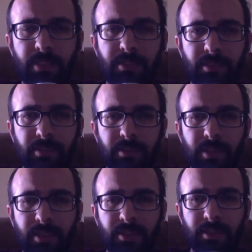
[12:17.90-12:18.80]
Excellent,
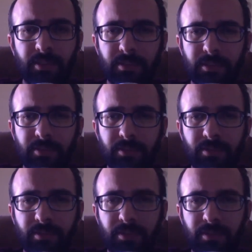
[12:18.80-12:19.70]
excellent.
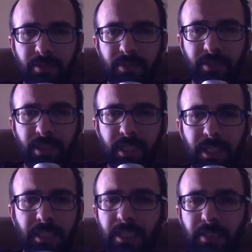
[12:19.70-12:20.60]

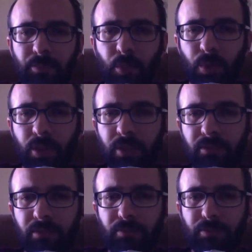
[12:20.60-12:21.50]
Any
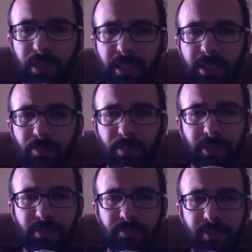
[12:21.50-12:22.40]
more? Please
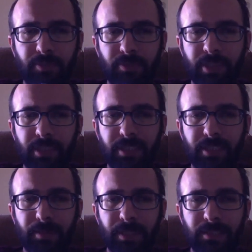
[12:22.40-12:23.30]
feel
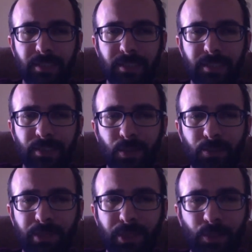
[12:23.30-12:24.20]
free. I mean,
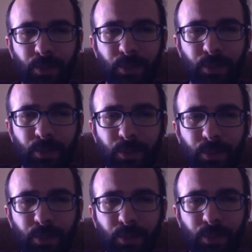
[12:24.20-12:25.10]
don't be
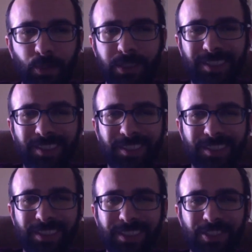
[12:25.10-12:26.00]
coy. This
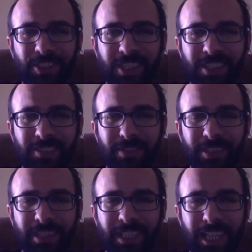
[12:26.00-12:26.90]
is just a very
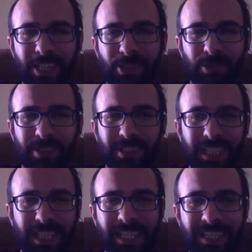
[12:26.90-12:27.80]
casual
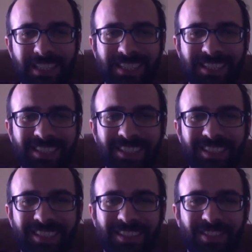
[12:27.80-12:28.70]
class.
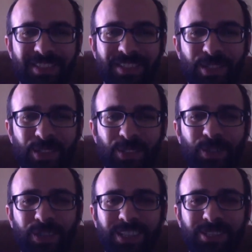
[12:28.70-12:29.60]
There is no
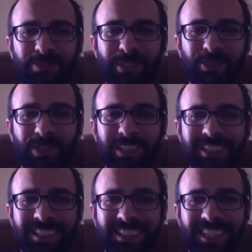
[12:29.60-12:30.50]
going to be question
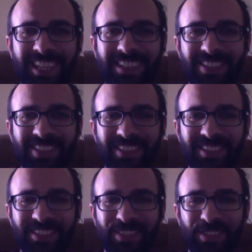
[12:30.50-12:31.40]
and answer. There is
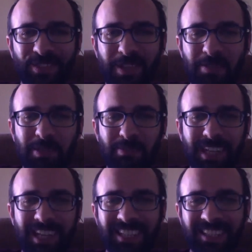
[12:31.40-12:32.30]
no
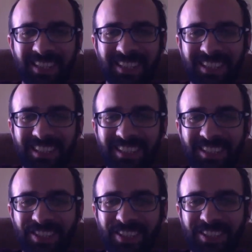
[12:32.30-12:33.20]
reprimand.
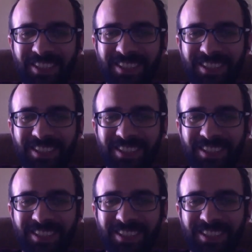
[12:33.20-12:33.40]
Just